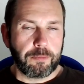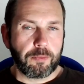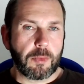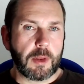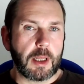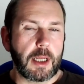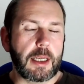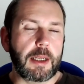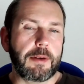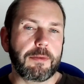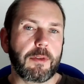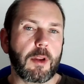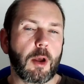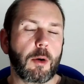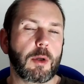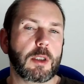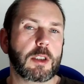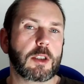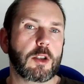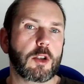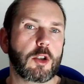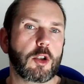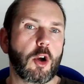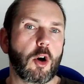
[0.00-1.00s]
Even though it's
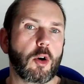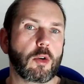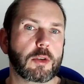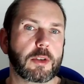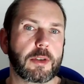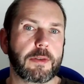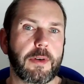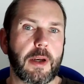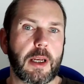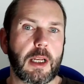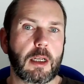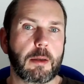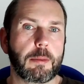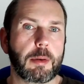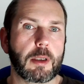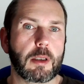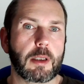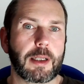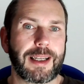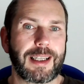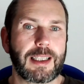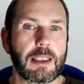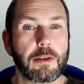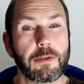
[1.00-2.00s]
not available
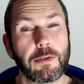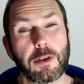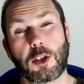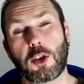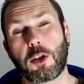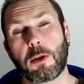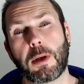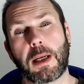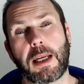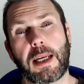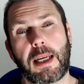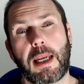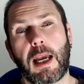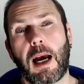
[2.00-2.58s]
individually,